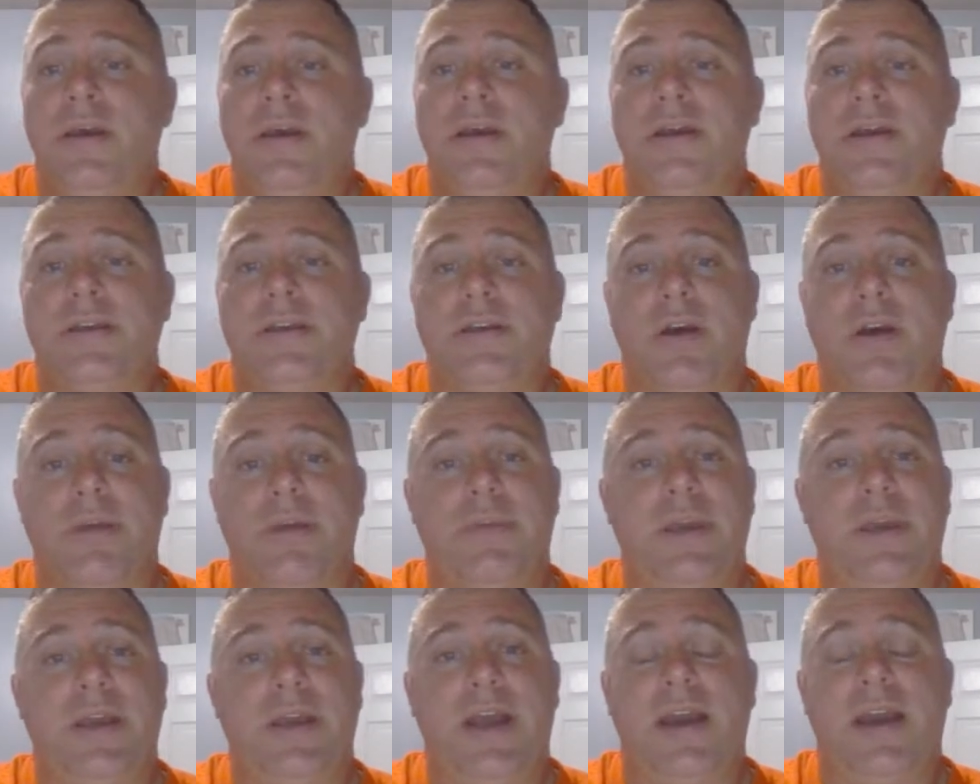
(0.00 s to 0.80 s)
So,
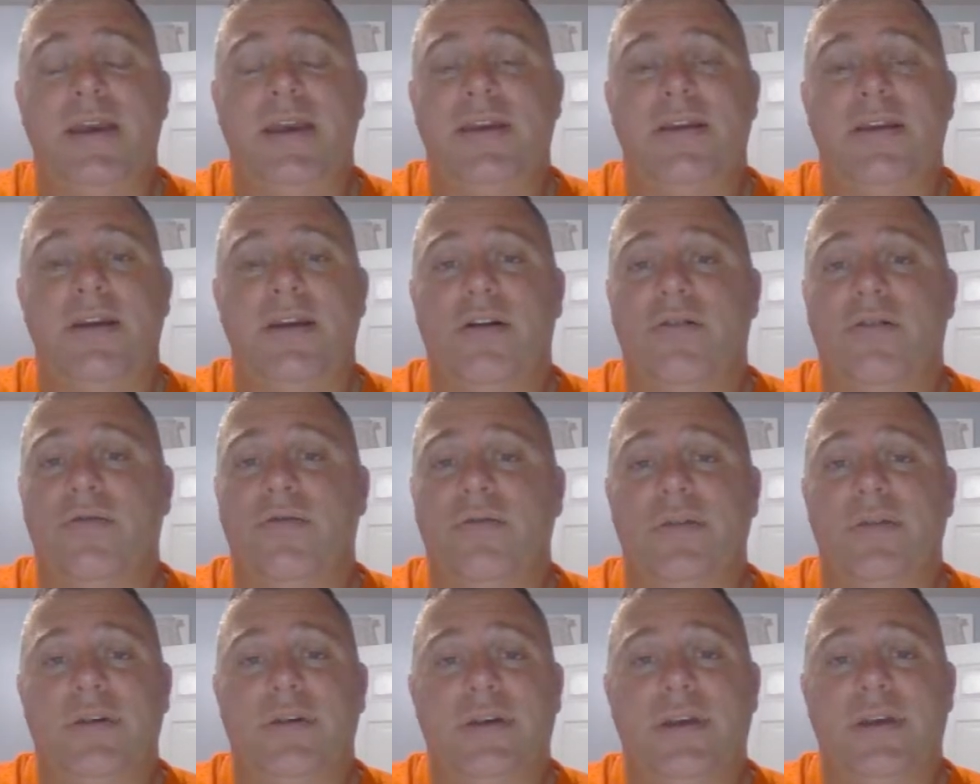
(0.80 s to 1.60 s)

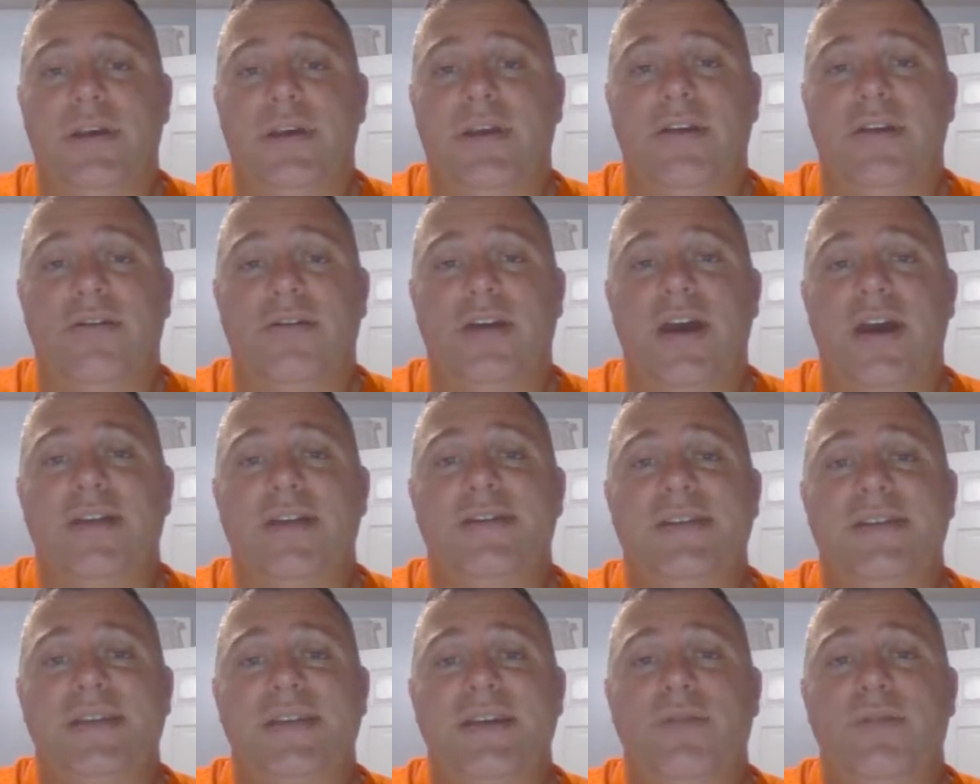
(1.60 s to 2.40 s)
you got to
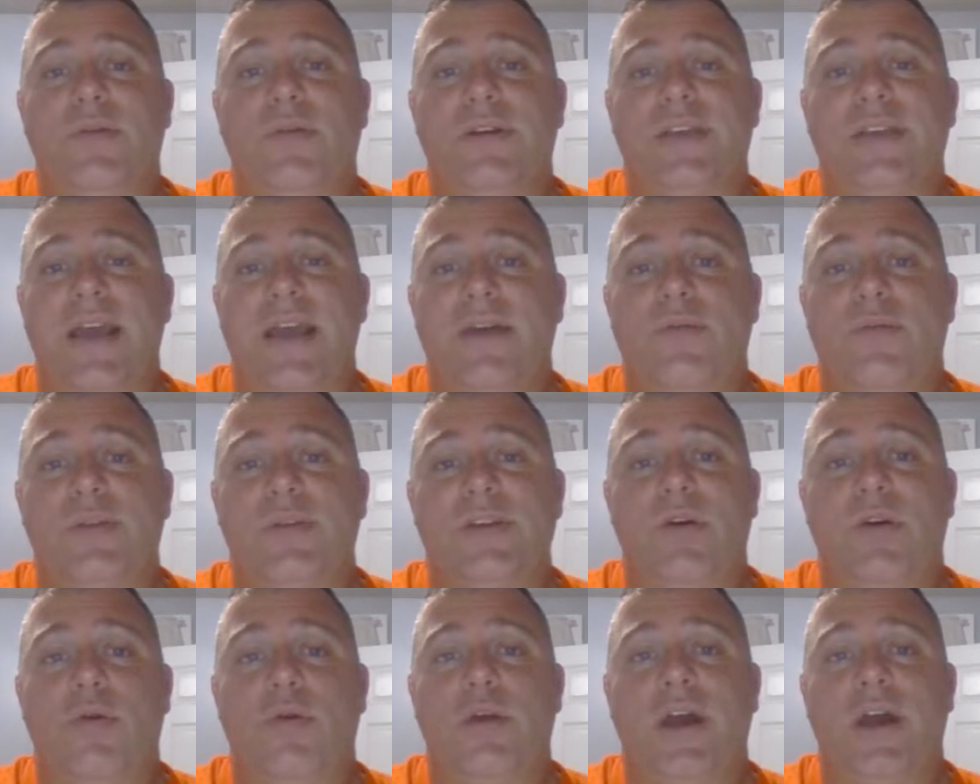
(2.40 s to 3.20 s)
see what's
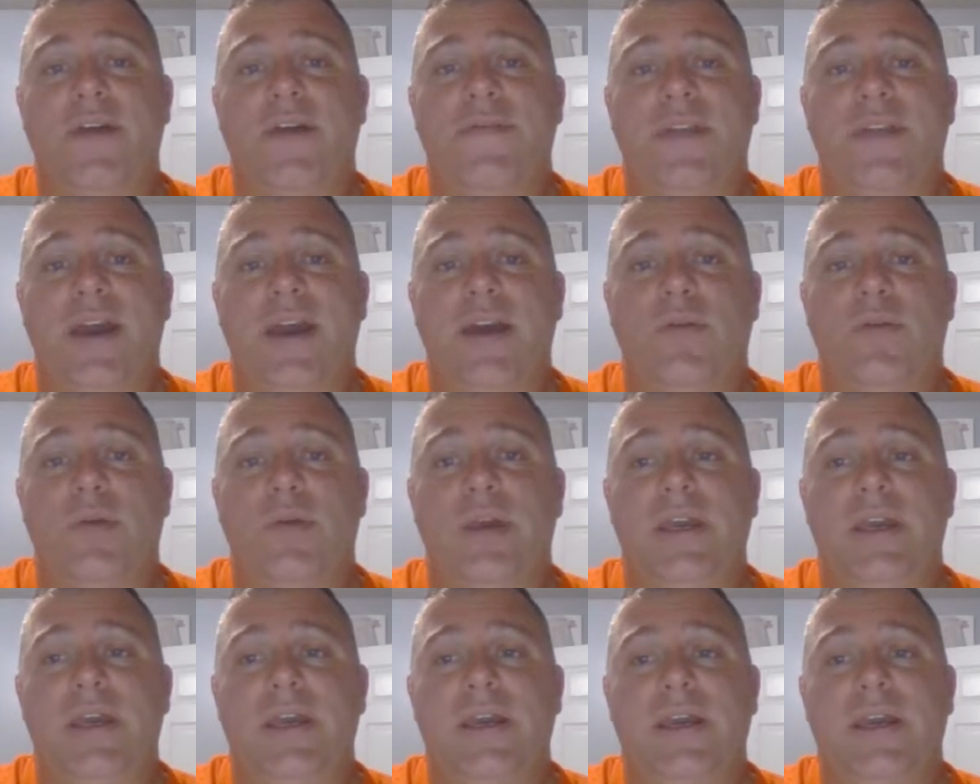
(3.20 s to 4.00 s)
going on for that week.